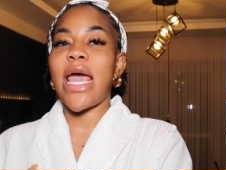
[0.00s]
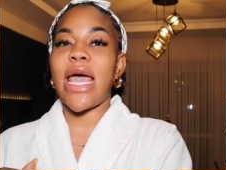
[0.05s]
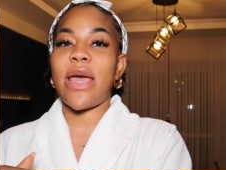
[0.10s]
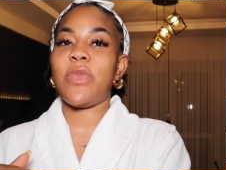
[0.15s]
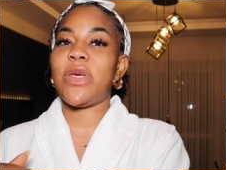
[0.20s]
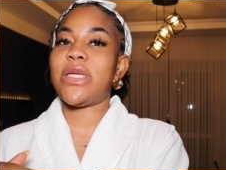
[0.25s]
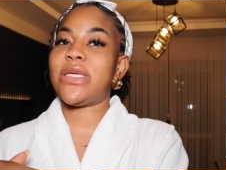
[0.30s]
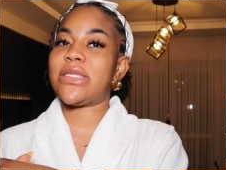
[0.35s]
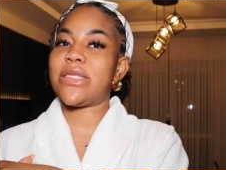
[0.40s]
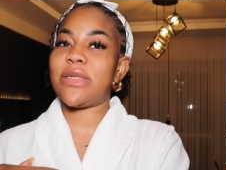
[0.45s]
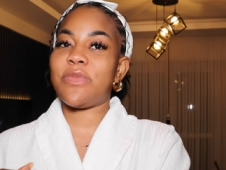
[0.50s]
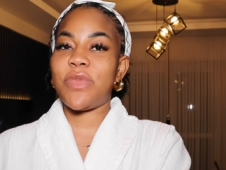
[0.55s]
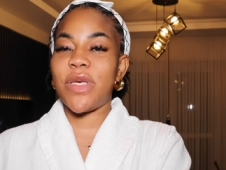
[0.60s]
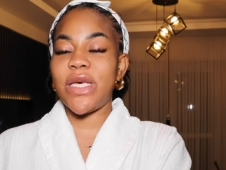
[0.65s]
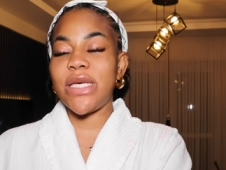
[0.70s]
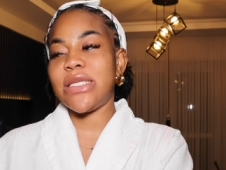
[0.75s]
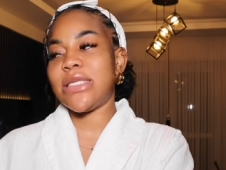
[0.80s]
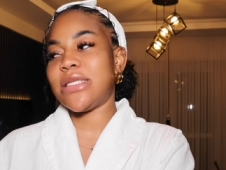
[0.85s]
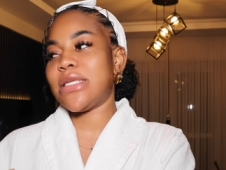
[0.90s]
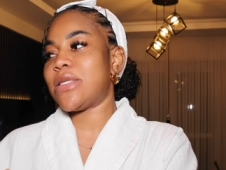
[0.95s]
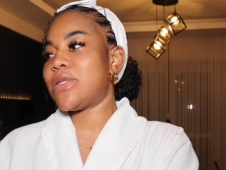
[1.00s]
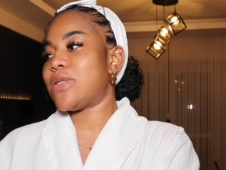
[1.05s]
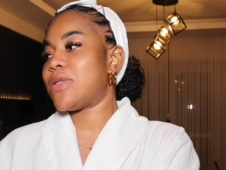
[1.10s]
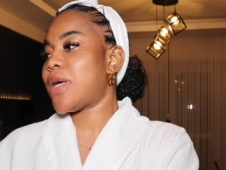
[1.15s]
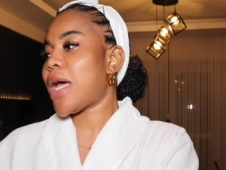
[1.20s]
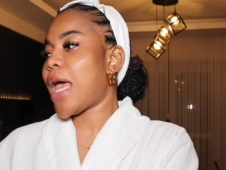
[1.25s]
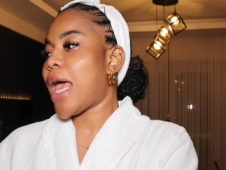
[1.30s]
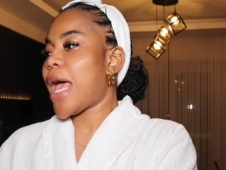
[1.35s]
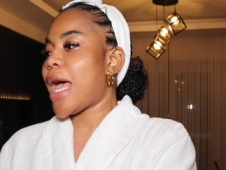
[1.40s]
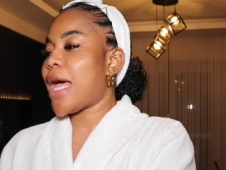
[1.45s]
I mean, it's a big
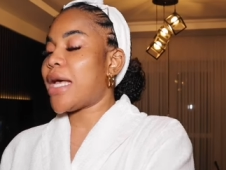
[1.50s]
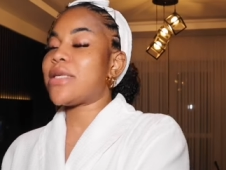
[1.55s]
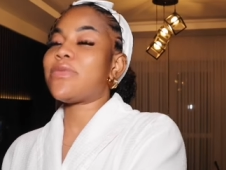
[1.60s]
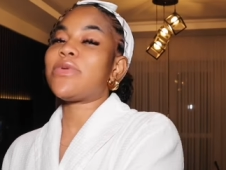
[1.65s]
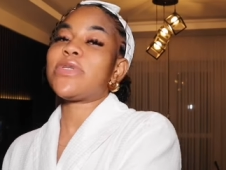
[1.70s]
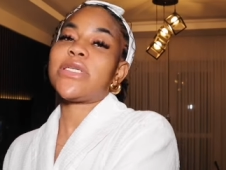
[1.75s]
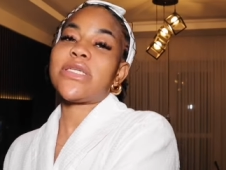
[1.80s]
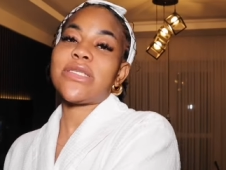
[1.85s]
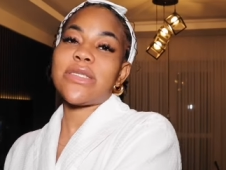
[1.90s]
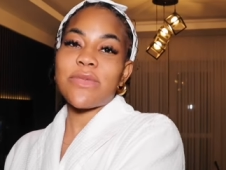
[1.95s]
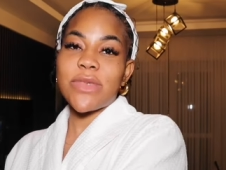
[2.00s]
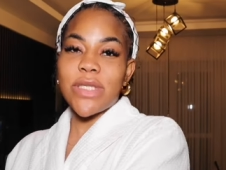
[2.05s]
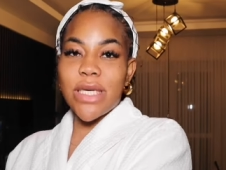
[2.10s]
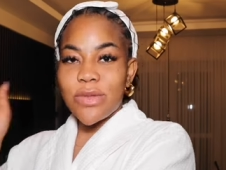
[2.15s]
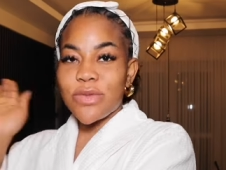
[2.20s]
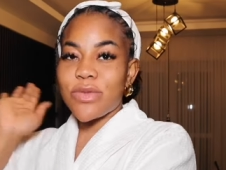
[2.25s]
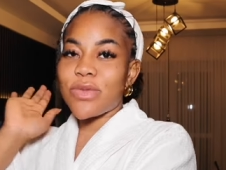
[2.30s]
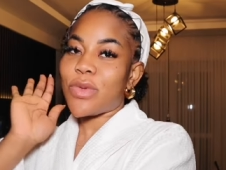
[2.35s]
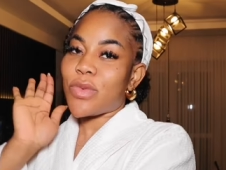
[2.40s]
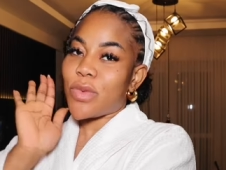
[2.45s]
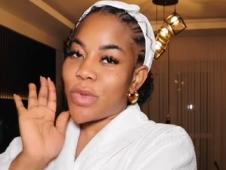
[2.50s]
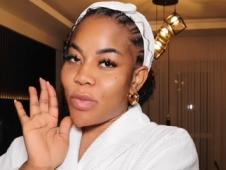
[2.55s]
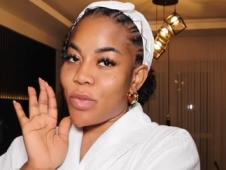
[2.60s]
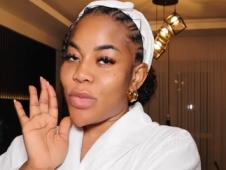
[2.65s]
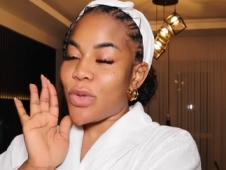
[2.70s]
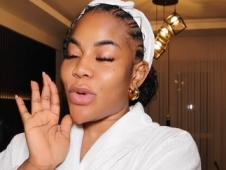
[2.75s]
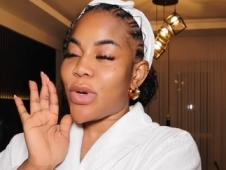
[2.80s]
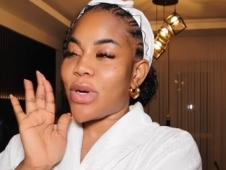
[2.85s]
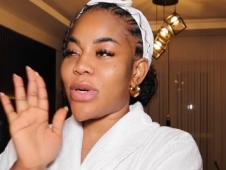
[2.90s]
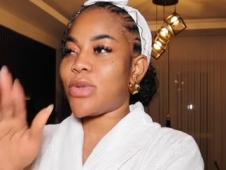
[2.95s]
deal. As much as sometimes we don't want to
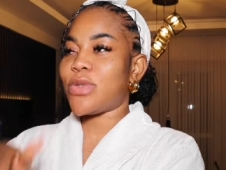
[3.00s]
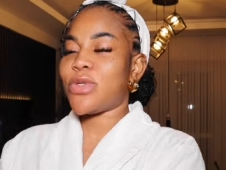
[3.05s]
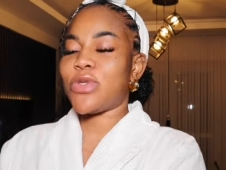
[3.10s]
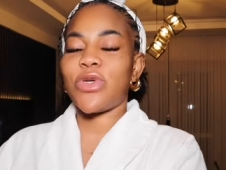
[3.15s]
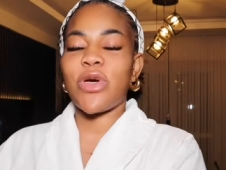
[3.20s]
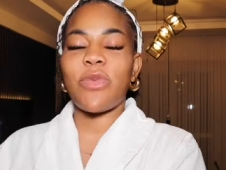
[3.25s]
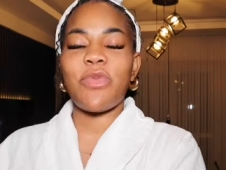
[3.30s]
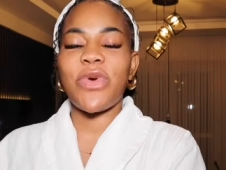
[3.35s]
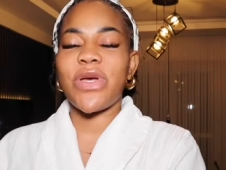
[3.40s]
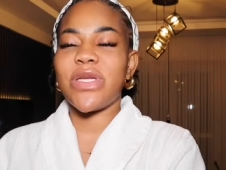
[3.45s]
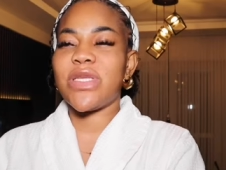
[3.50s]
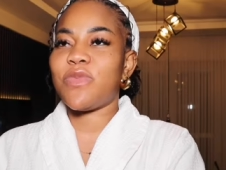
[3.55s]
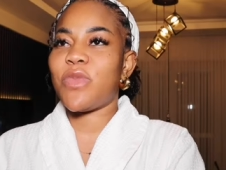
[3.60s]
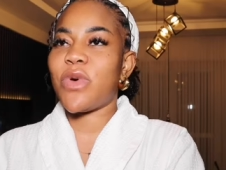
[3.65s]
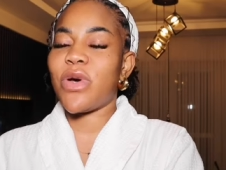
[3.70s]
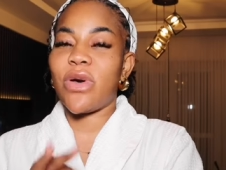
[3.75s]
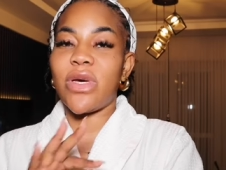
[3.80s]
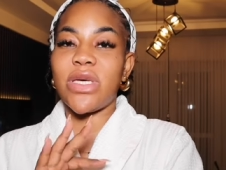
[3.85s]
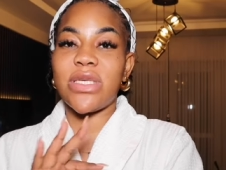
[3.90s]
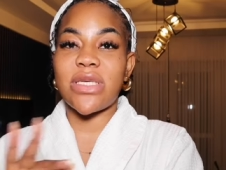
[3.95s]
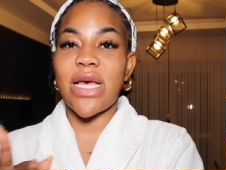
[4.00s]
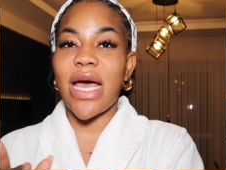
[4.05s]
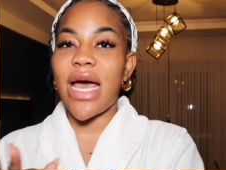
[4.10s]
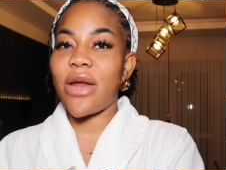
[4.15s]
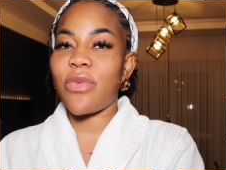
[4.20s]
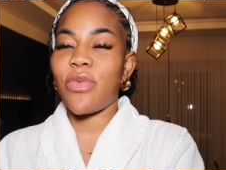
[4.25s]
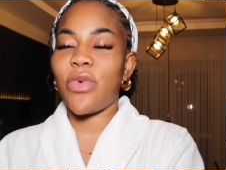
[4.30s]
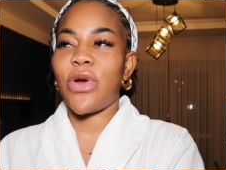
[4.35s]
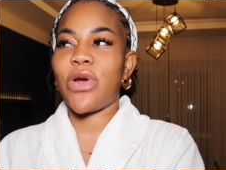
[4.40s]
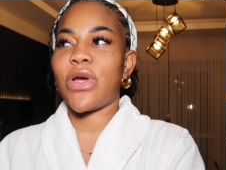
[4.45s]
blow our own trumpets, but it's
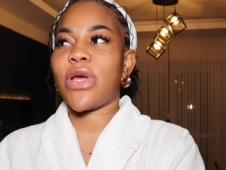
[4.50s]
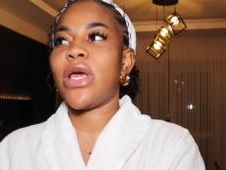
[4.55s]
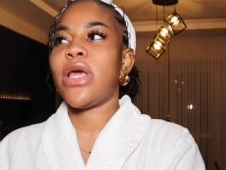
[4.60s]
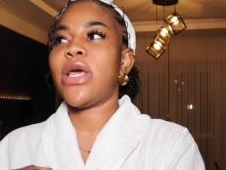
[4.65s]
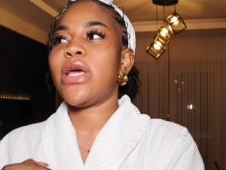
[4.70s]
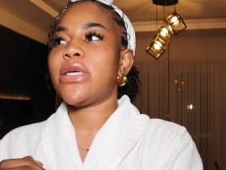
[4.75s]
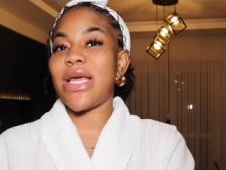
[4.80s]
hard work.